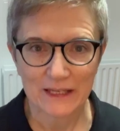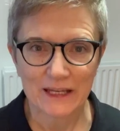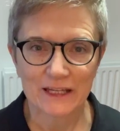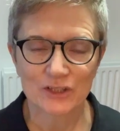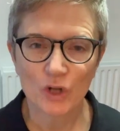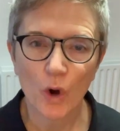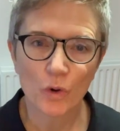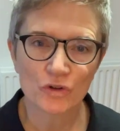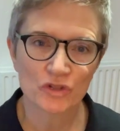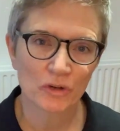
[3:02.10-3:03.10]
It
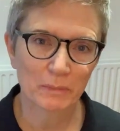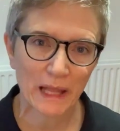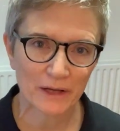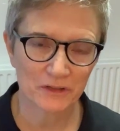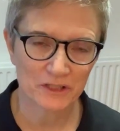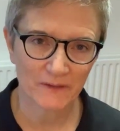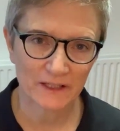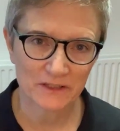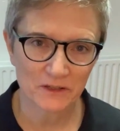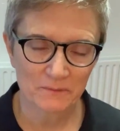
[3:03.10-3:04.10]
tones your bladder
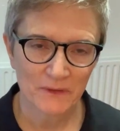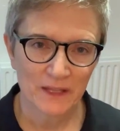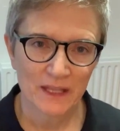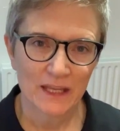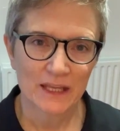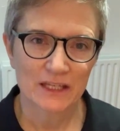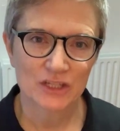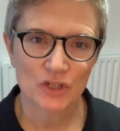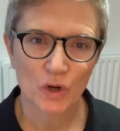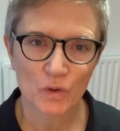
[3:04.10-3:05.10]
sphincter.
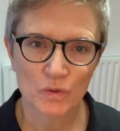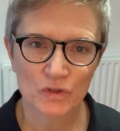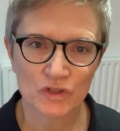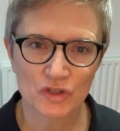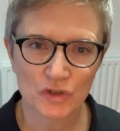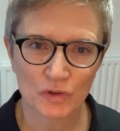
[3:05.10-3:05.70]
It tones